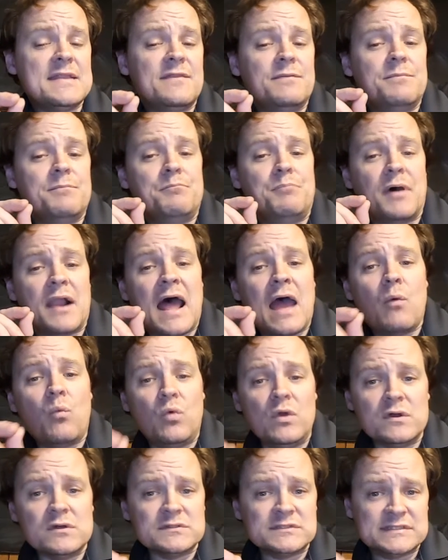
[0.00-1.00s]
But I
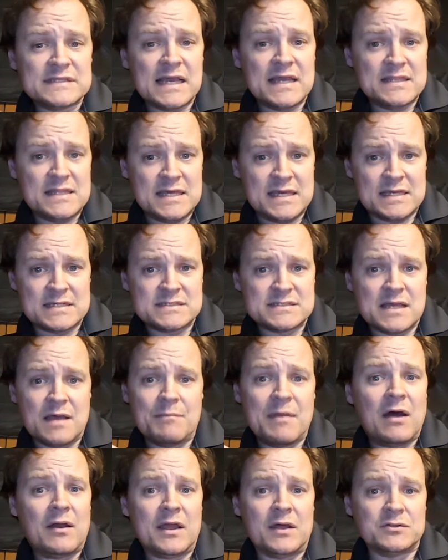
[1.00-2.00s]
will say this
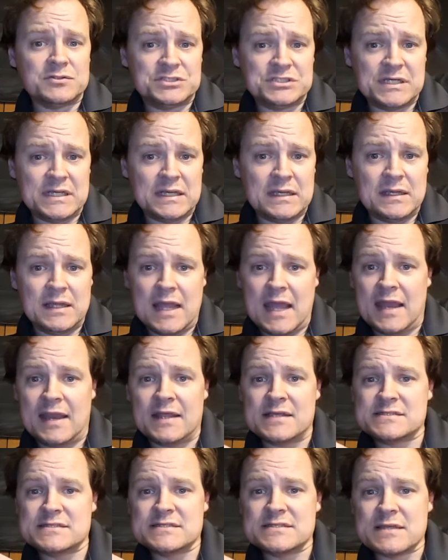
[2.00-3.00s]
about LG, and
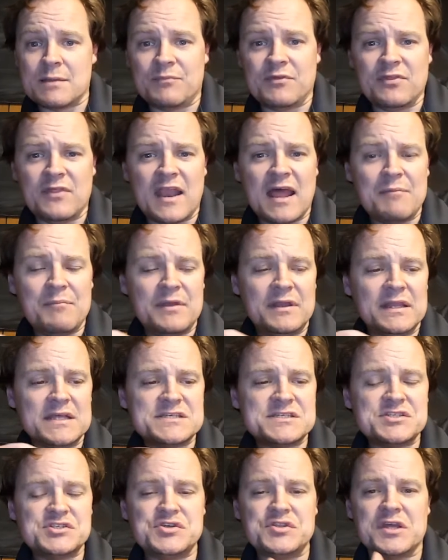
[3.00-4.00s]
this is something that I've been
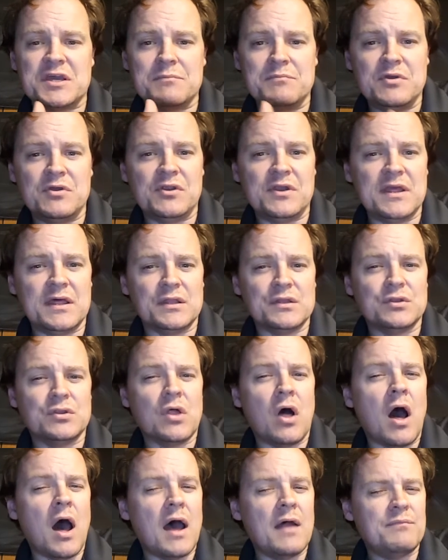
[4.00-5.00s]
listening to the community a
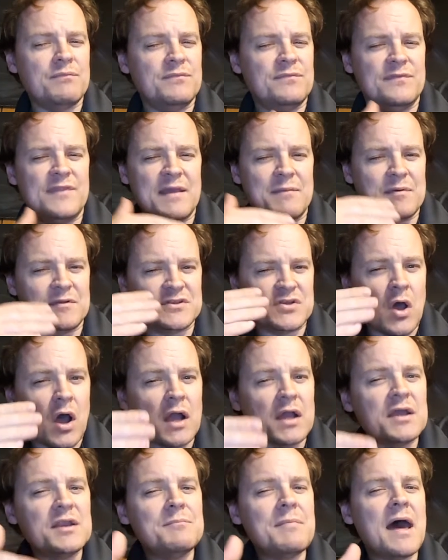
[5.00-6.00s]
lot. They've been
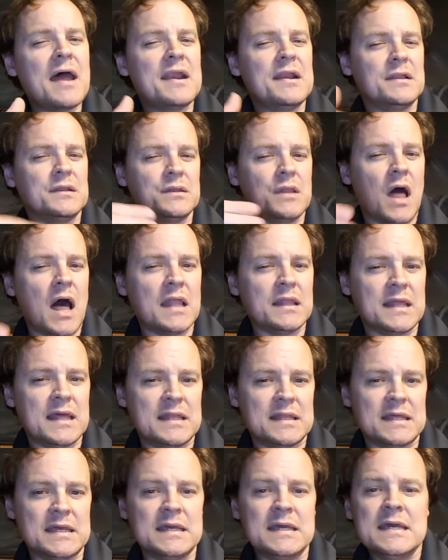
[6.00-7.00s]
talking about it a lot
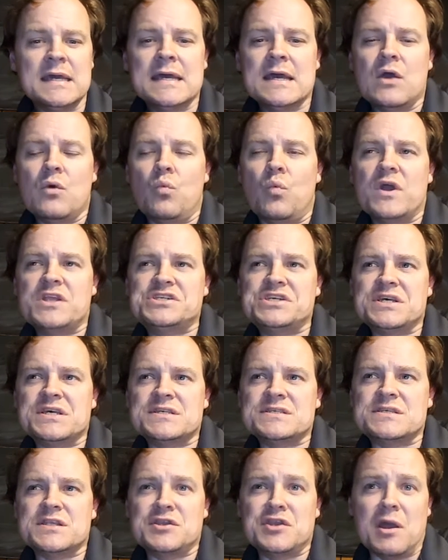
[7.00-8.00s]
lately, which
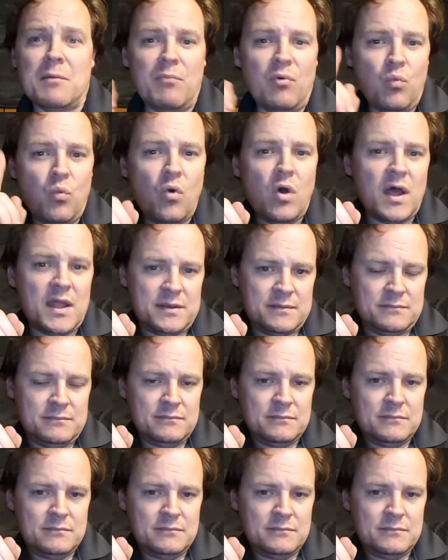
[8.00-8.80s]
is, number one,